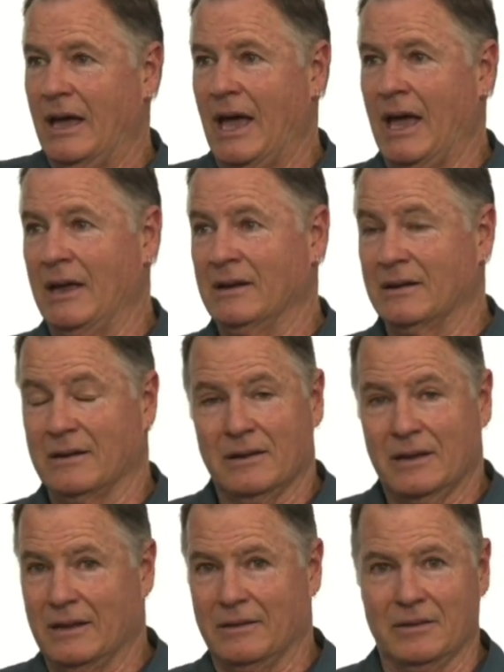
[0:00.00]
And uh,
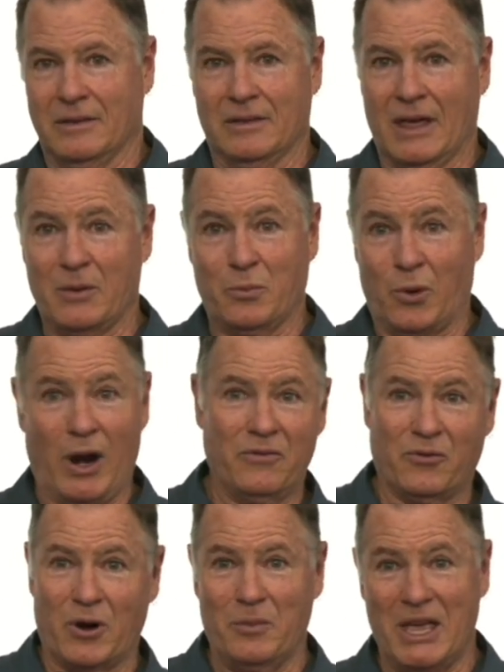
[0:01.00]
they pray
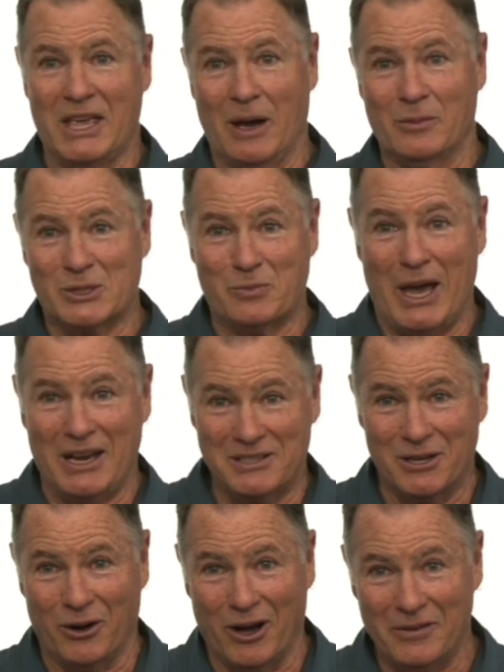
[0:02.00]
for him. He comes back
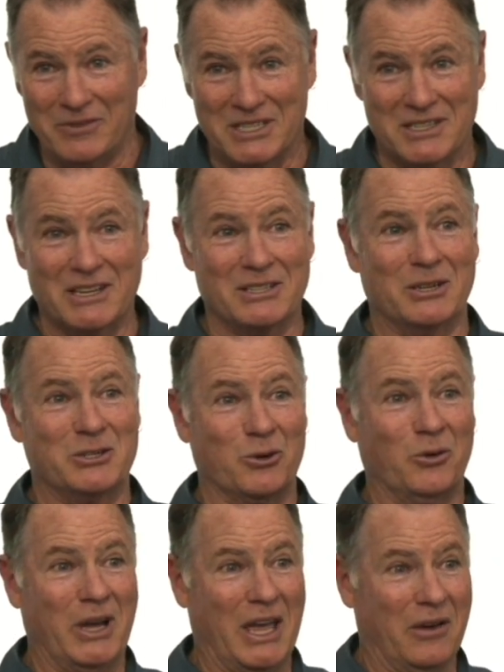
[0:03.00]
to life. He says, I
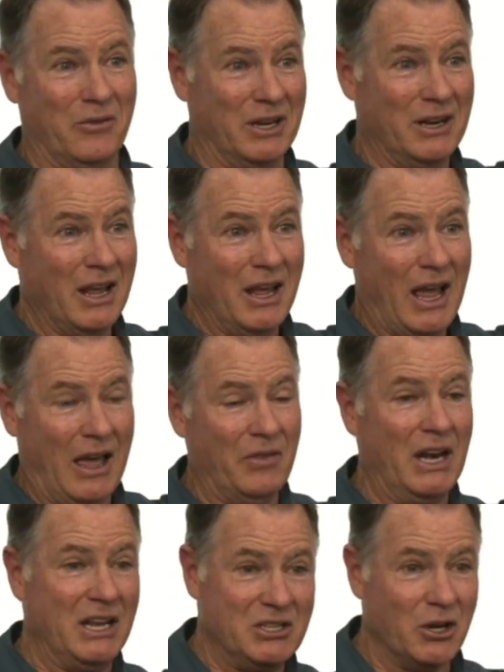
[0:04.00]
saw heaven and
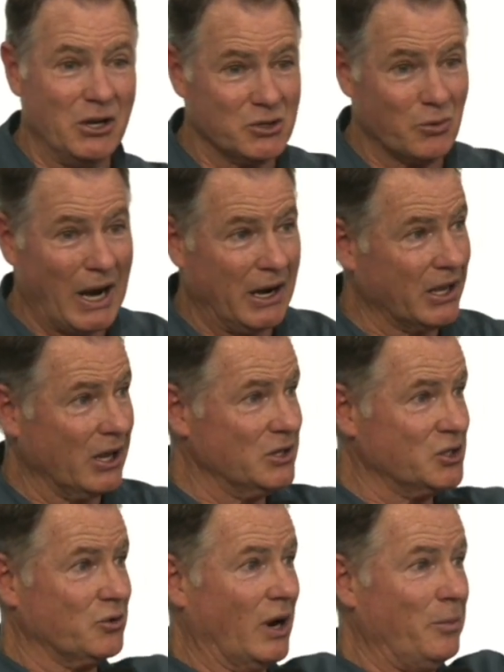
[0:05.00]
then he turns around and
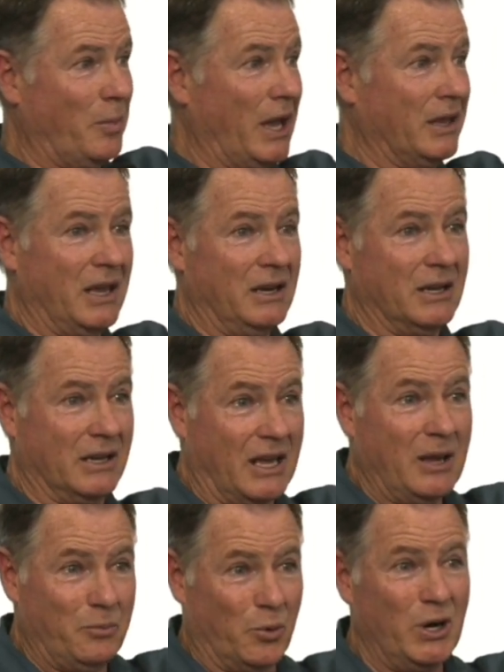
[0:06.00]
goes straight back in to
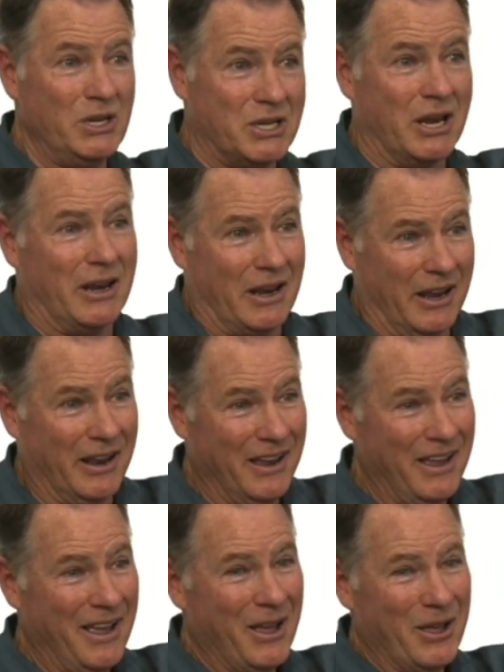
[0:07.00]
keep preaching
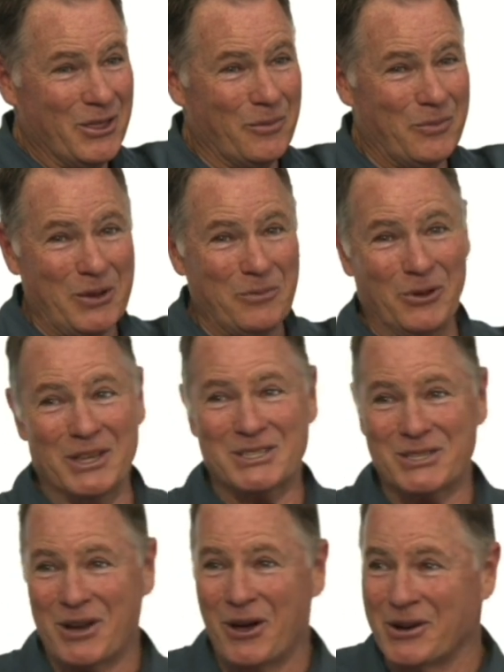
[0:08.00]
the people
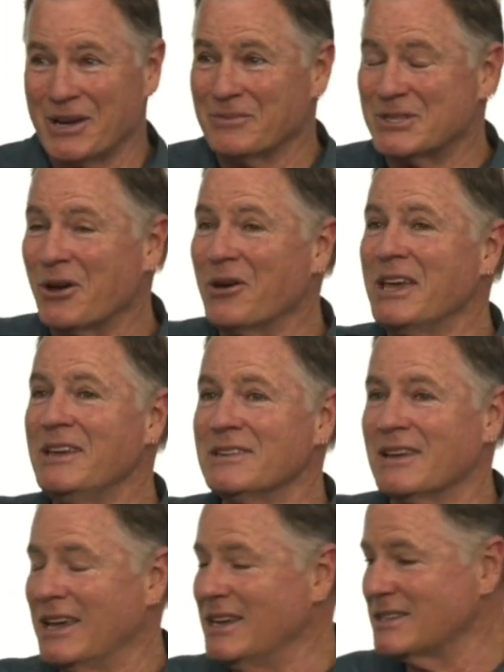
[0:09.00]
that stoned him. So
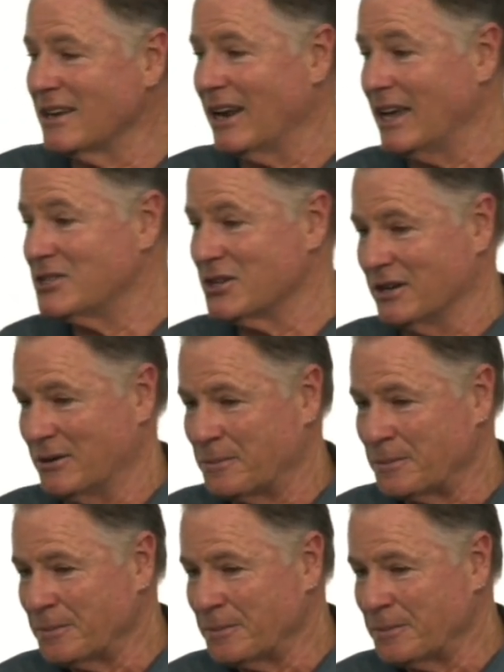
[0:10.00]
he, he's a legend.